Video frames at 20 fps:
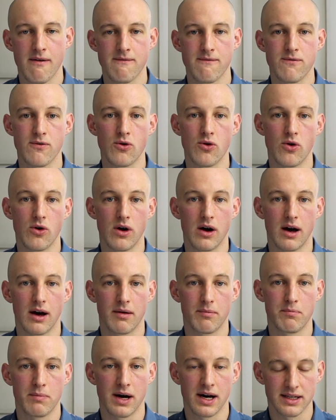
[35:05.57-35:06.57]
for
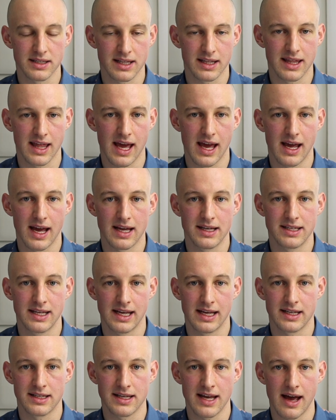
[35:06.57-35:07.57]
passing the AKT
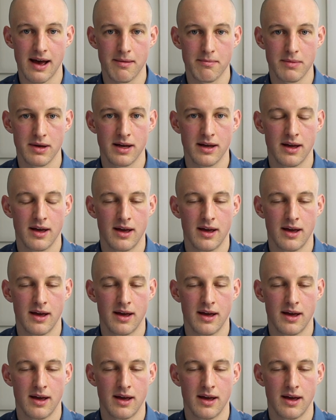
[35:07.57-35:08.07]
exam.